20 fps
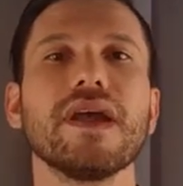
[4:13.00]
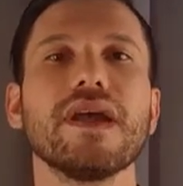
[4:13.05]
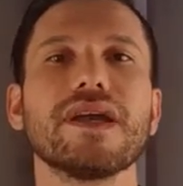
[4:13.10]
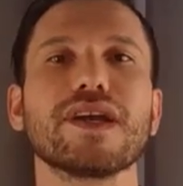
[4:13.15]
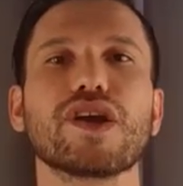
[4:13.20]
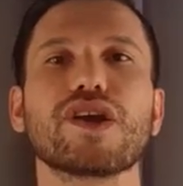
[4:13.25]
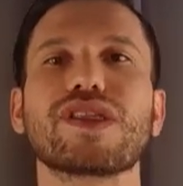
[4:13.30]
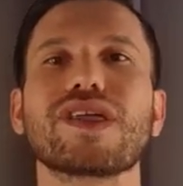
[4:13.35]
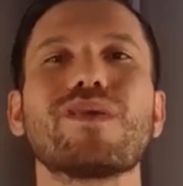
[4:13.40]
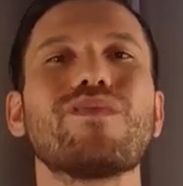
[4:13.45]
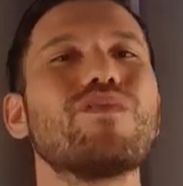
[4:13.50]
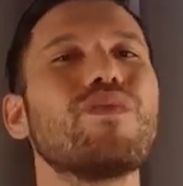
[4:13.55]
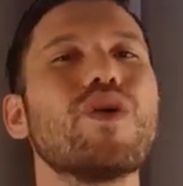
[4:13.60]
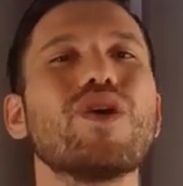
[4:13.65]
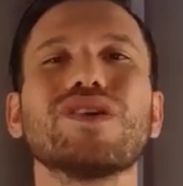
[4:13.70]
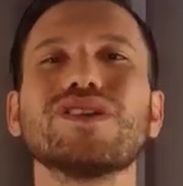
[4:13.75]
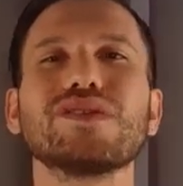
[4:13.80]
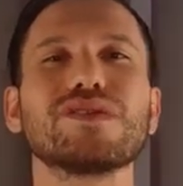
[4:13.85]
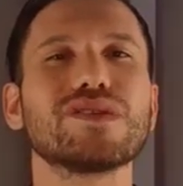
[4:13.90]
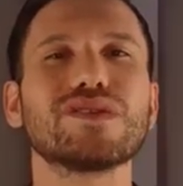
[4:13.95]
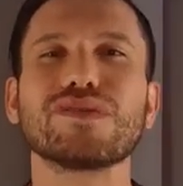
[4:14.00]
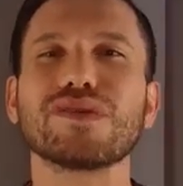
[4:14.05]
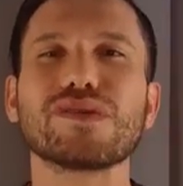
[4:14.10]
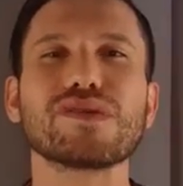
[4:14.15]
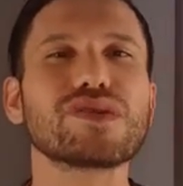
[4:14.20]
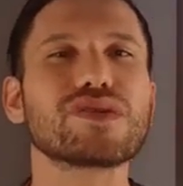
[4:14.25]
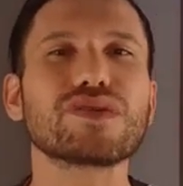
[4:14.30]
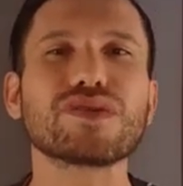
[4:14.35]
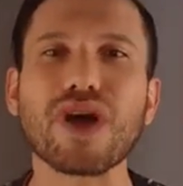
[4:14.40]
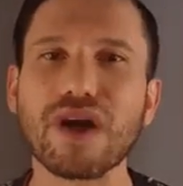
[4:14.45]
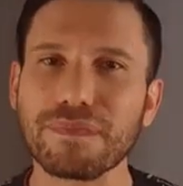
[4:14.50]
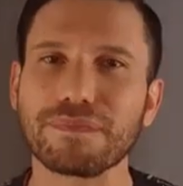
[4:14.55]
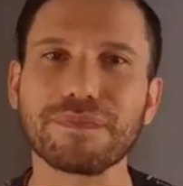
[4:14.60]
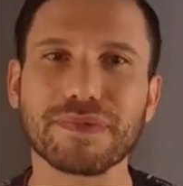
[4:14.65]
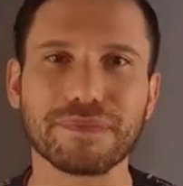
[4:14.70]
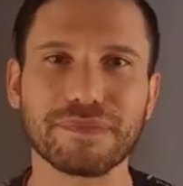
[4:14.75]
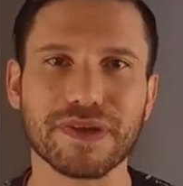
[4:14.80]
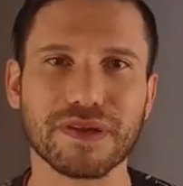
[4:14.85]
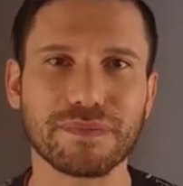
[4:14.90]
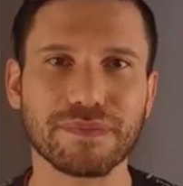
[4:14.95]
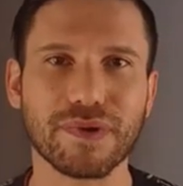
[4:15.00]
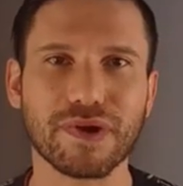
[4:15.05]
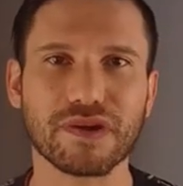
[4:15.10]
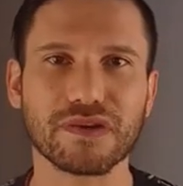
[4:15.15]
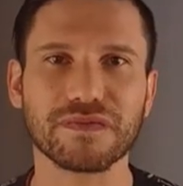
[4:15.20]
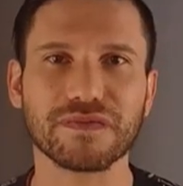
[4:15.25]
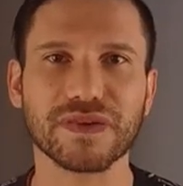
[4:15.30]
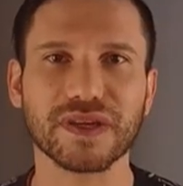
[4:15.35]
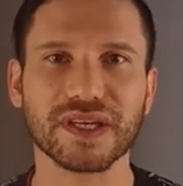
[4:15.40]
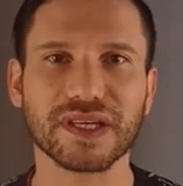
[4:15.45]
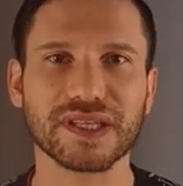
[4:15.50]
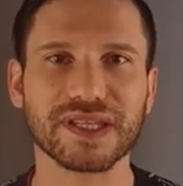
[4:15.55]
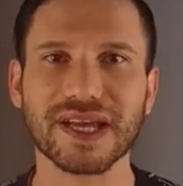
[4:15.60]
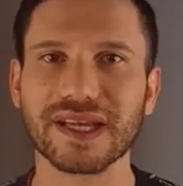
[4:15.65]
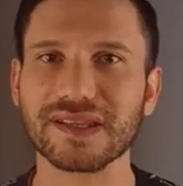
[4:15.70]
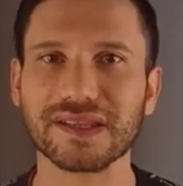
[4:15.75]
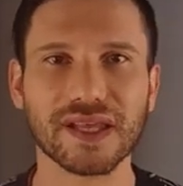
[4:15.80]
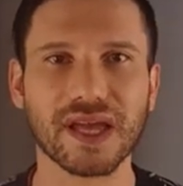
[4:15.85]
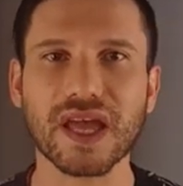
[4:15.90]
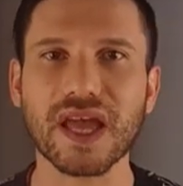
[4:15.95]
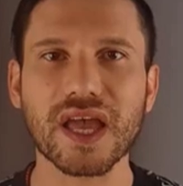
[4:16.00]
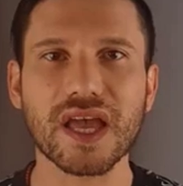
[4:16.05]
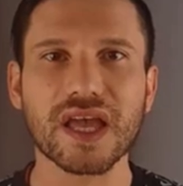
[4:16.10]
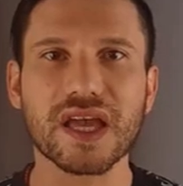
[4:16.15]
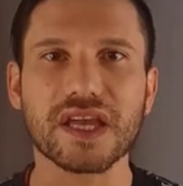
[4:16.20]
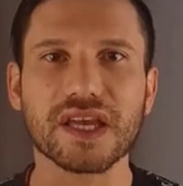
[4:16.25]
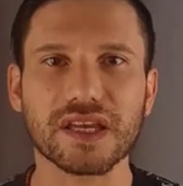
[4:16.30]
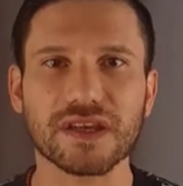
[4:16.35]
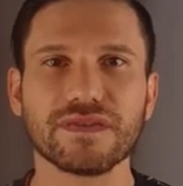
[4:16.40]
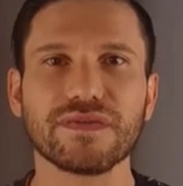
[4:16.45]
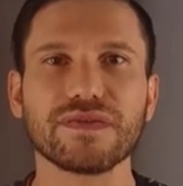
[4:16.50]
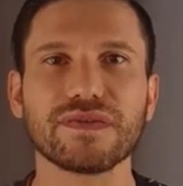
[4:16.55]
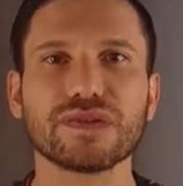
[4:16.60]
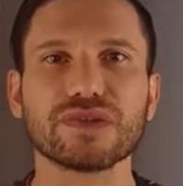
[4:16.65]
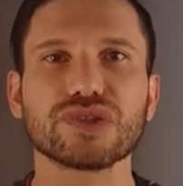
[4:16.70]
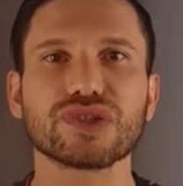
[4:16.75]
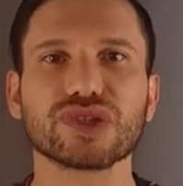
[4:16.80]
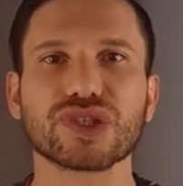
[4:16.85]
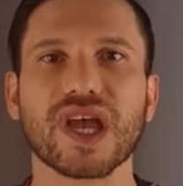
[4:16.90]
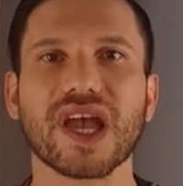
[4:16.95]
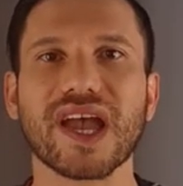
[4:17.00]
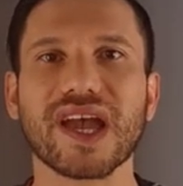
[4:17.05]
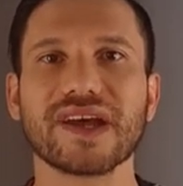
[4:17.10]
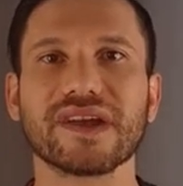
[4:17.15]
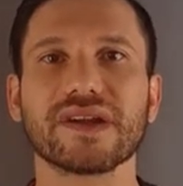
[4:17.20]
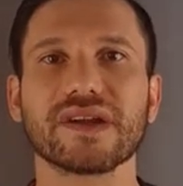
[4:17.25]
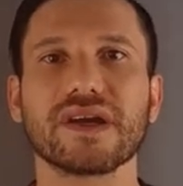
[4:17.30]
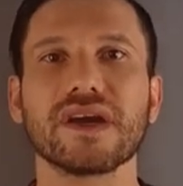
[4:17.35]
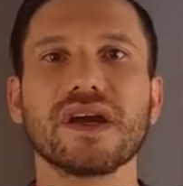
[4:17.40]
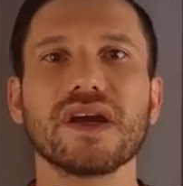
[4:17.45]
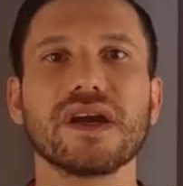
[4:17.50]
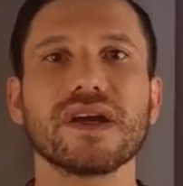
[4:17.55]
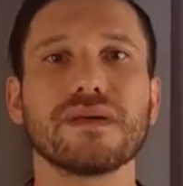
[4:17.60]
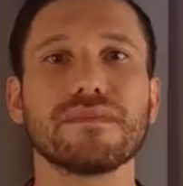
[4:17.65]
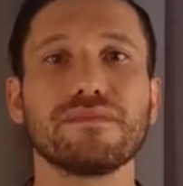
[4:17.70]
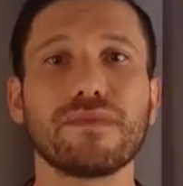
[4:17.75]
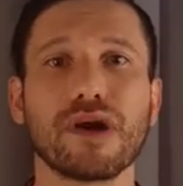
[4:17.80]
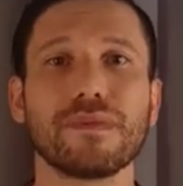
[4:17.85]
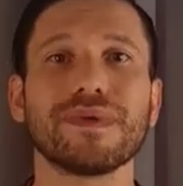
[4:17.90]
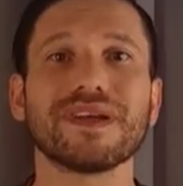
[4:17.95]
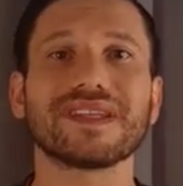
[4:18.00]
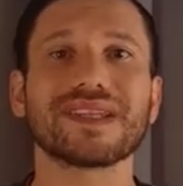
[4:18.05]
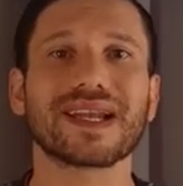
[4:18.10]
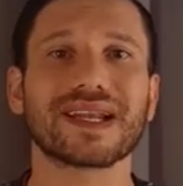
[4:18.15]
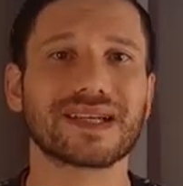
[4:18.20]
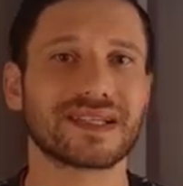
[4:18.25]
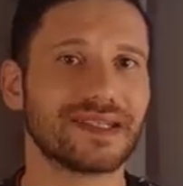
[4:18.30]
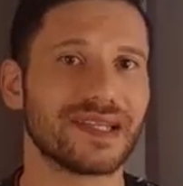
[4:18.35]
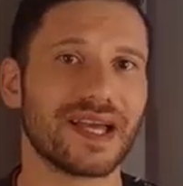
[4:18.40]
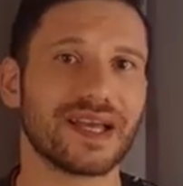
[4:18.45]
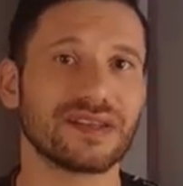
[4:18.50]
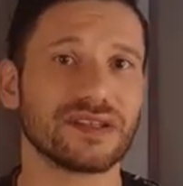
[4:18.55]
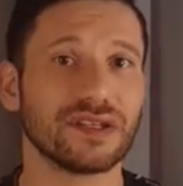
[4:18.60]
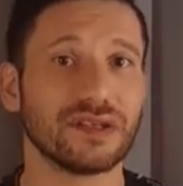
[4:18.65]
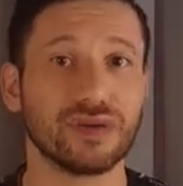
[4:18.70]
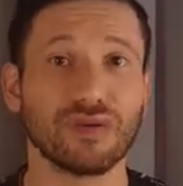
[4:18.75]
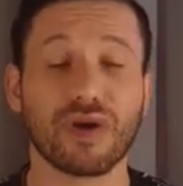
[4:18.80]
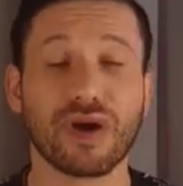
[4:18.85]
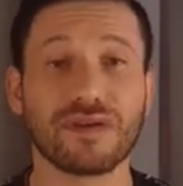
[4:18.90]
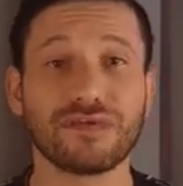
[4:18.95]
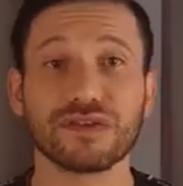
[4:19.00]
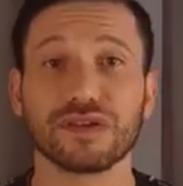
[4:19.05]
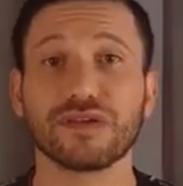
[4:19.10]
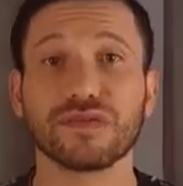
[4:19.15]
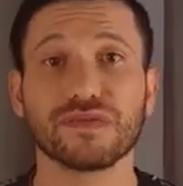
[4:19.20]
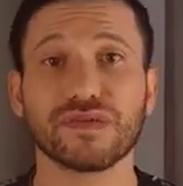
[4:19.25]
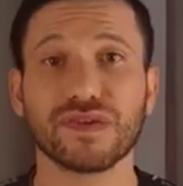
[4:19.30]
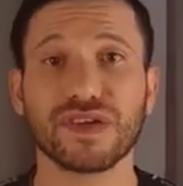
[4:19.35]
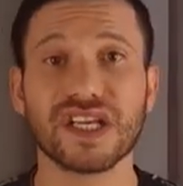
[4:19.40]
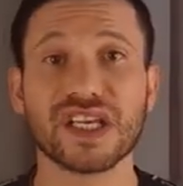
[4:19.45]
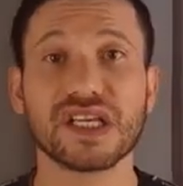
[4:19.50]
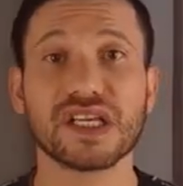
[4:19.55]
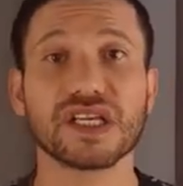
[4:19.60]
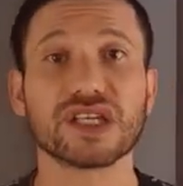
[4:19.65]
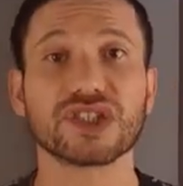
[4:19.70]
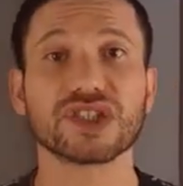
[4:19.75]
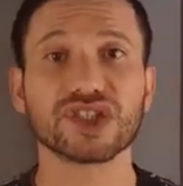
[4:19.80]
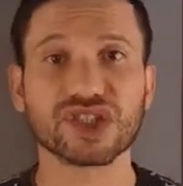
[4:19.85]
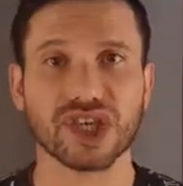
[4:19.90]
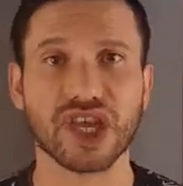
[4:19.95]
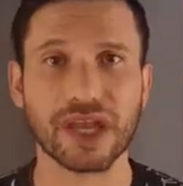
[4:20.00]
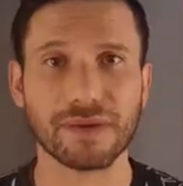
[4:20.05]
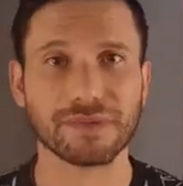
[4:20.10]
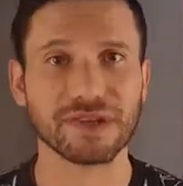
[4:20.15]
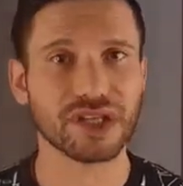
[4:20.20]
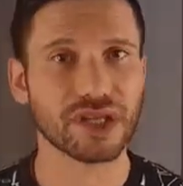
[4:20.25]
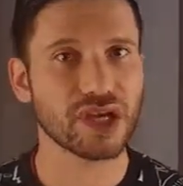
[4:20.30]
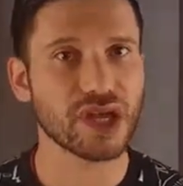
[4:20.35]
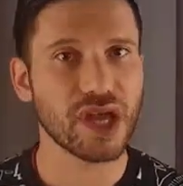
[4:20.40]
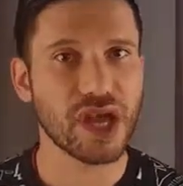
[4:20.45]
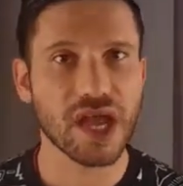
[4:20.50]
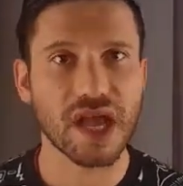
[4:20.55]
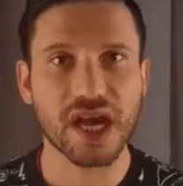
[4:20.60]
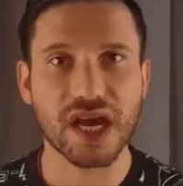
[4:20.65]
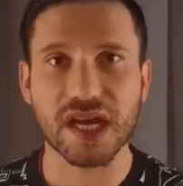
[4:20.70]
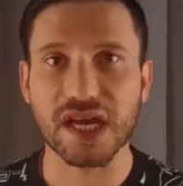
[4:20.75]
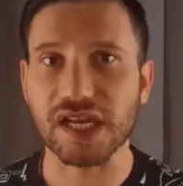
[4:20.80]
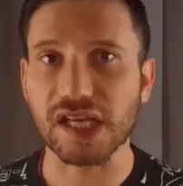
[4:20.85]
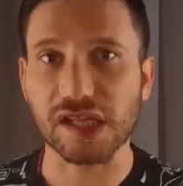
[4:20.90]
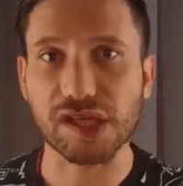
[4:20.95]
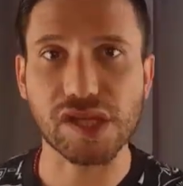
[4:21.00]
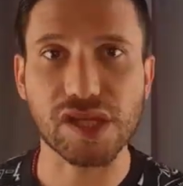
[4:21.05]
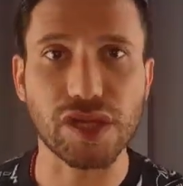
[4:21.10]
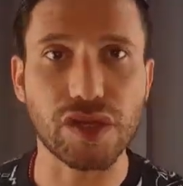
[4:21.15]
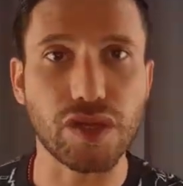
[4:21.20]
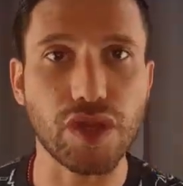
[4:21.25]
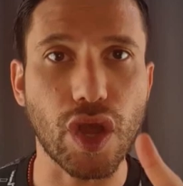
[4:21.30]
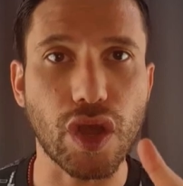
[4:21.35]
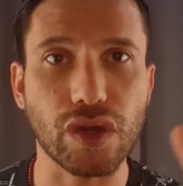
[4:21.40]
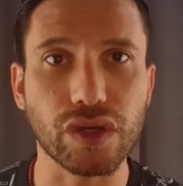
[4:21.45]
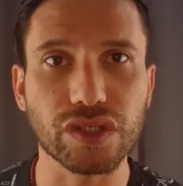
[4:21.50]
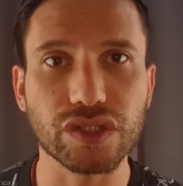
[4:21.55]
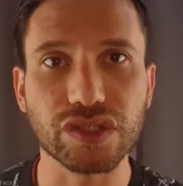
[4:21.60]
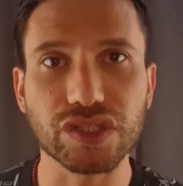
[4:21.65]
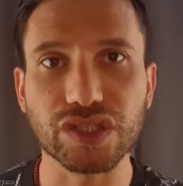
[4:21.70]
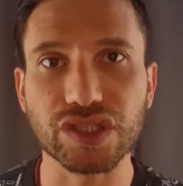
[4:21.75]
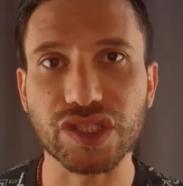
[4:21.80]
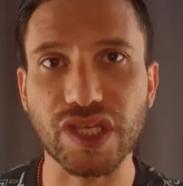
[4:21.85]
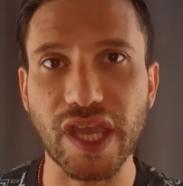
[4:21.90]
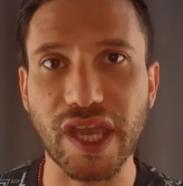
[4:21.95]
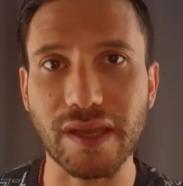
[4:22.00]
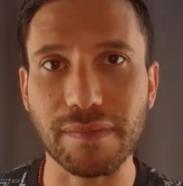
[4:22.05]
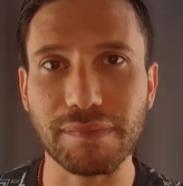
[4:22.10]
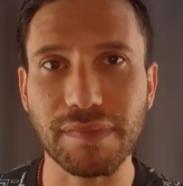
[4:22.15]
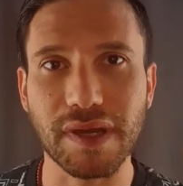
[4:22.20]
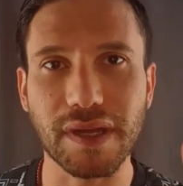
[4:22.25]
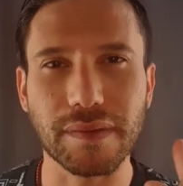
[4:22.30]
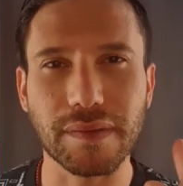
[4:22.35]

because I want to stop people think that if you share moment like that, you have to feel shamed. It's no shame.